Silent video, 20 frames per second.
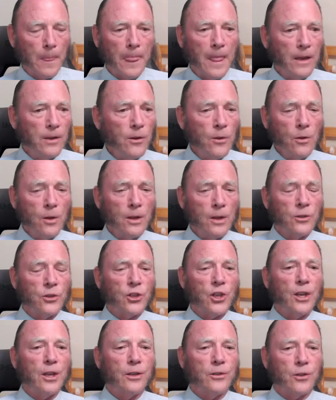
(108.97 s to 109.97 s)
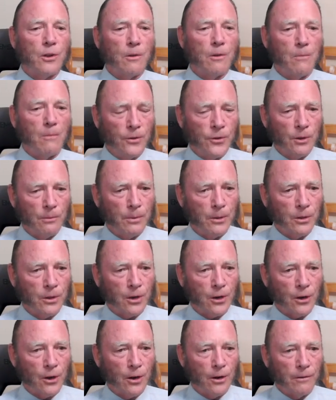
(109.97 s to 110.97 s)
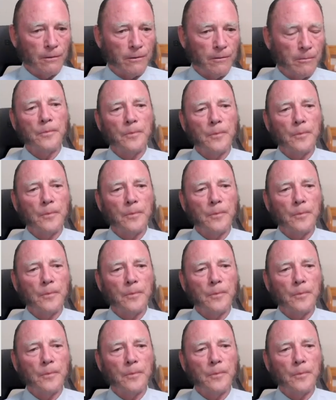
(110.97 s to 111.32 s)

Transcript: And you can see it's a multiple curve.